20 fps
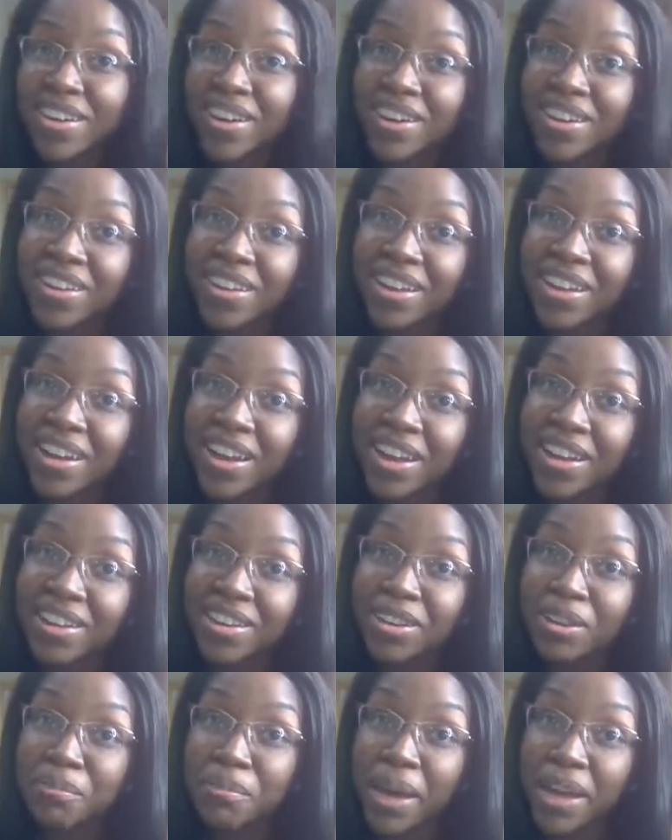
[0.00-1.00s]
And then I
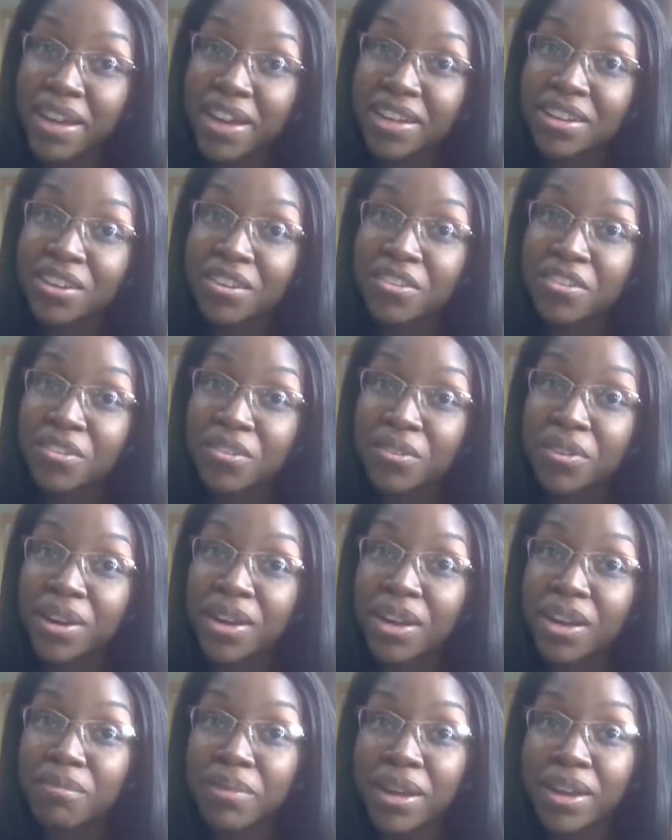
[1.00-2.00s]
look back at the
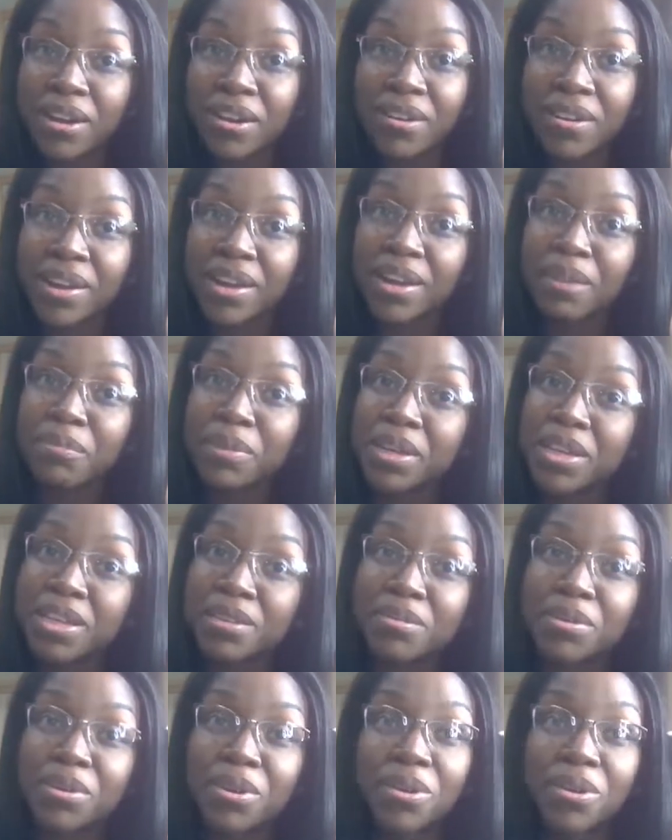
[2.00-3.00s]
screen. I'm like, all right, I'm gonna
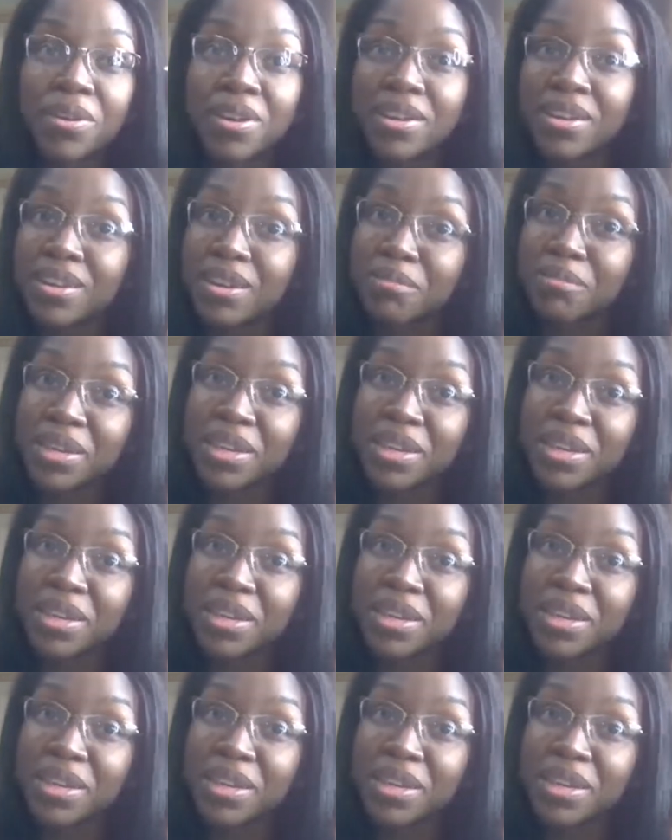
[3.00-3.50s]
keep going. I'm gonna